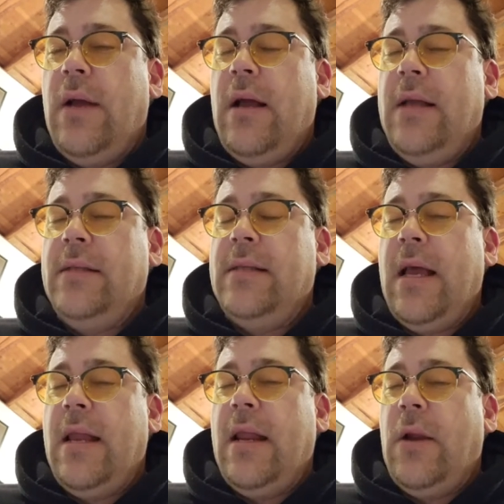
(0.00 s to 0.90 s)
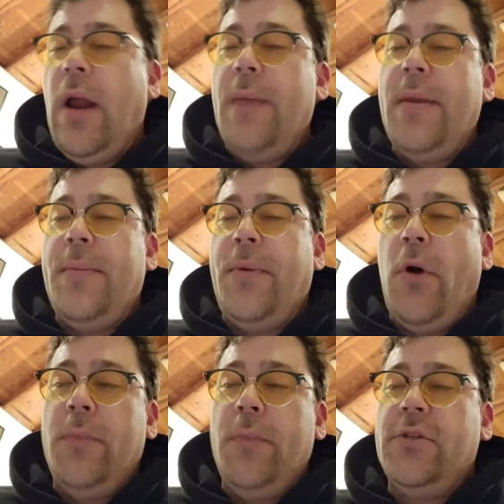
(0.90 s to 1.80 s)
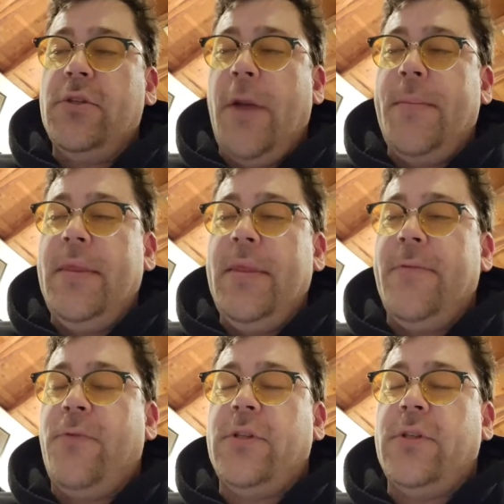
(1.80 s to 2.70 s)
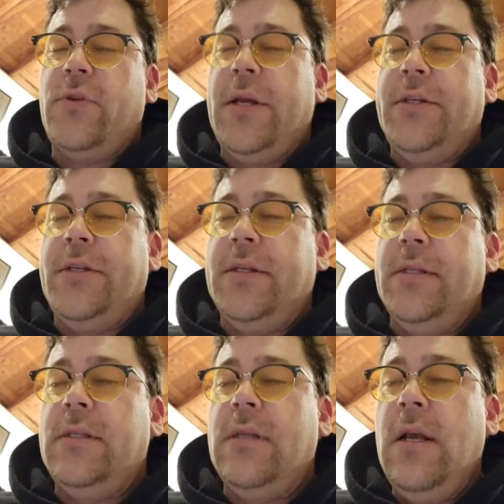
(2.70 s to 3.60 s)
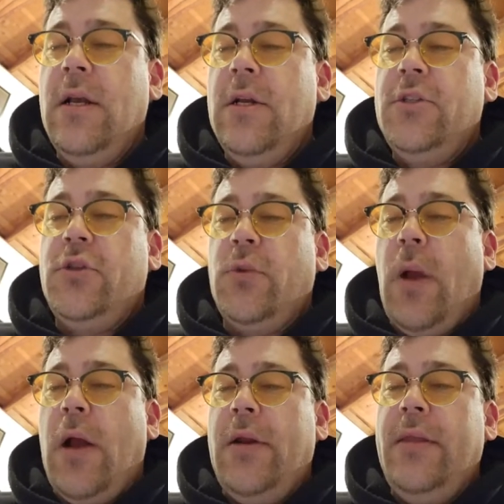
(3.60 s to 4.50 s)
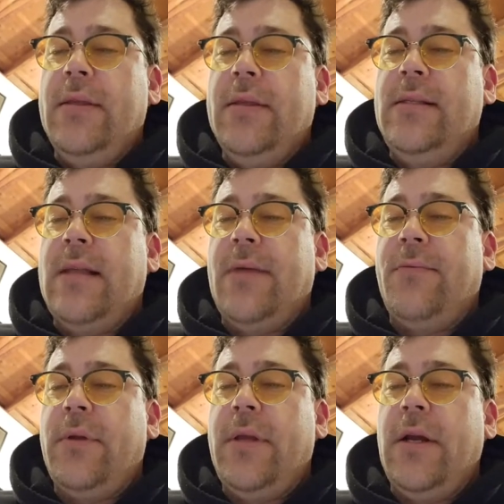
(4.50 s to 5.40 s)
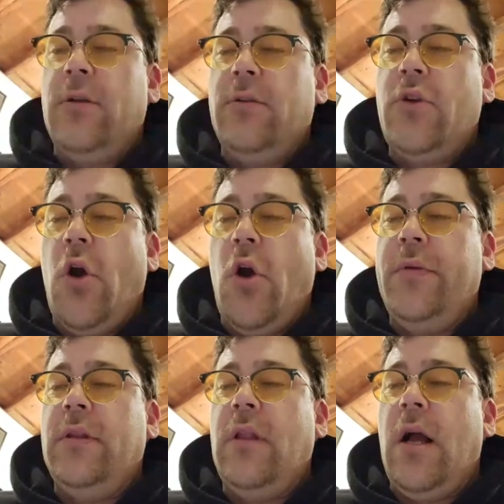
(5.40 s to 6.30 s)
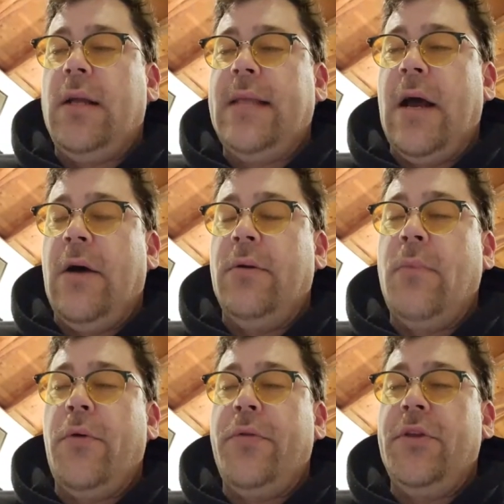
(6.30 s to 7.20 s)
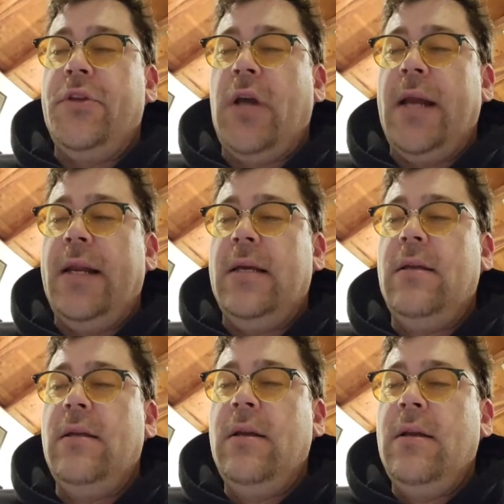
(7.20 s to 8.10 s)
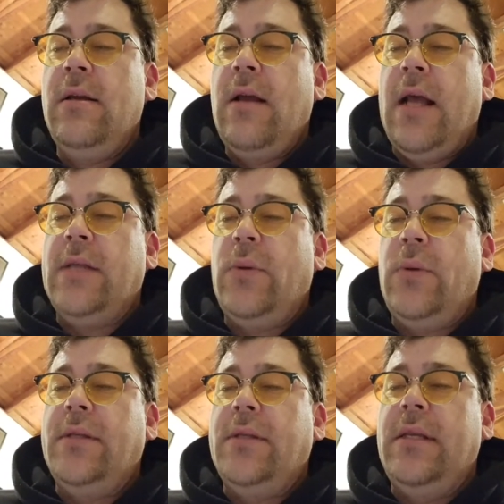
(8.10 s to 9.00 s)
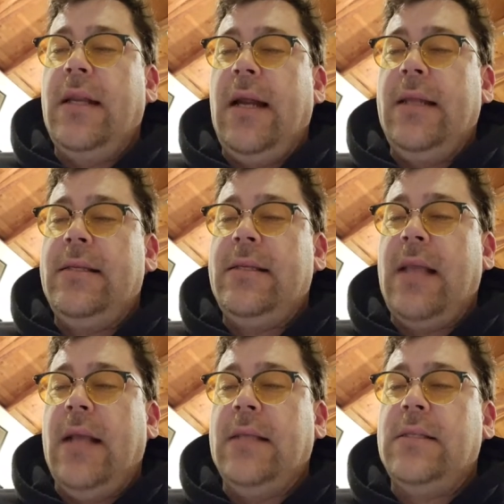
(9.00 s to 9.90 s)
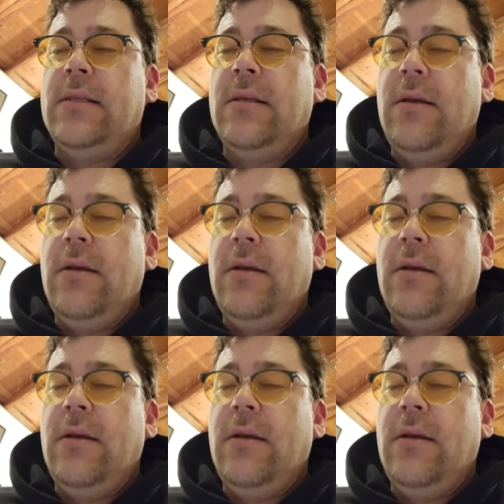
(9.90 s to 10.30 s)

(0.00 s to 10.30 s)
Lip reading: said, write me a poem describing the frustrations surrounding the several year COVID lockdown, both in China as well as the United States,